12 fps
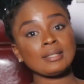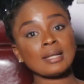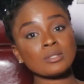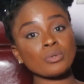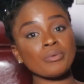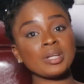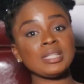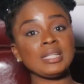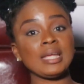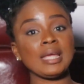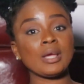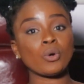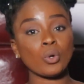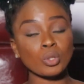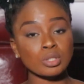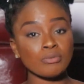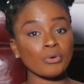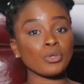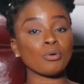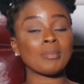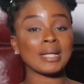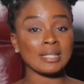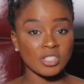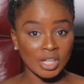That's already a cut for your
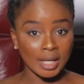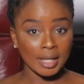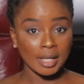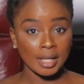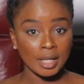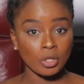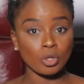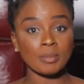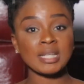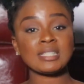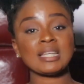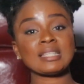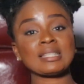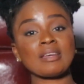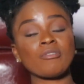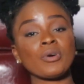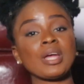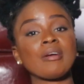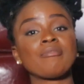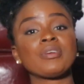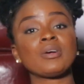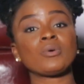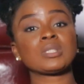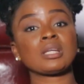manager. Your manager is like, for
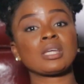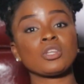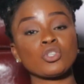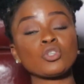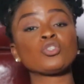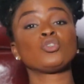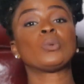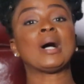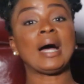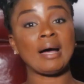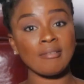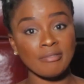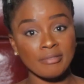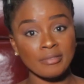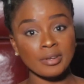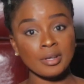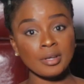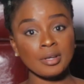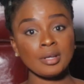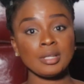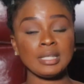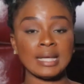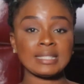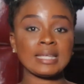every altercation you have,
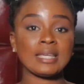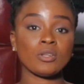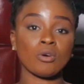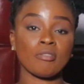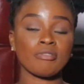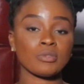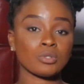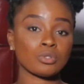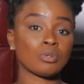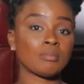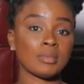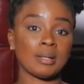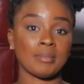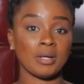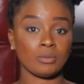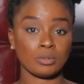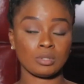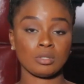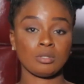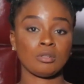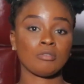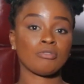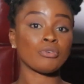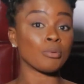they're taking off some amount
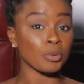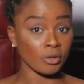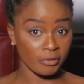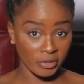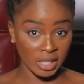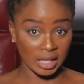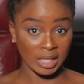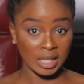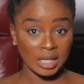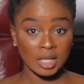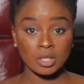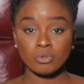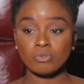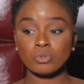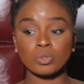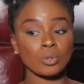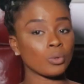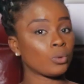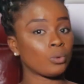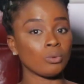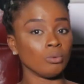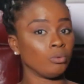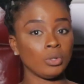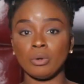from your fee. So
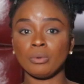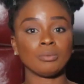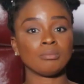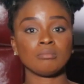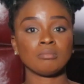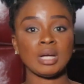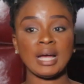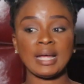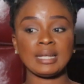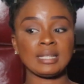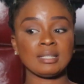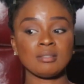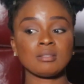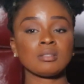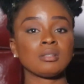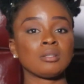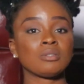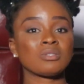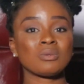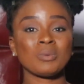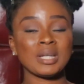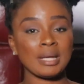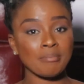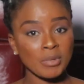no. And so
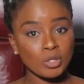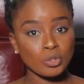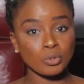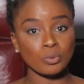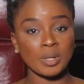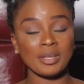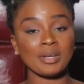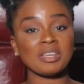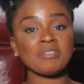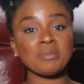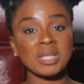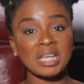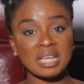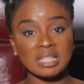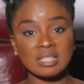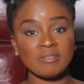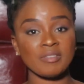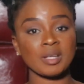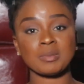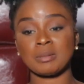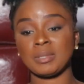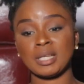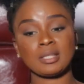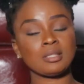when I meet you and you're giving me negative vibes,
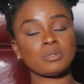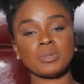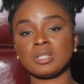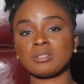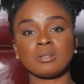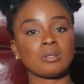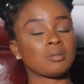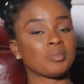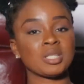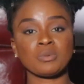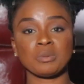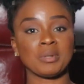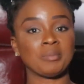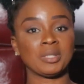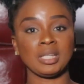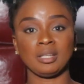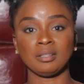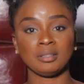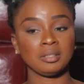I'm like, this one is not going to mess with my money.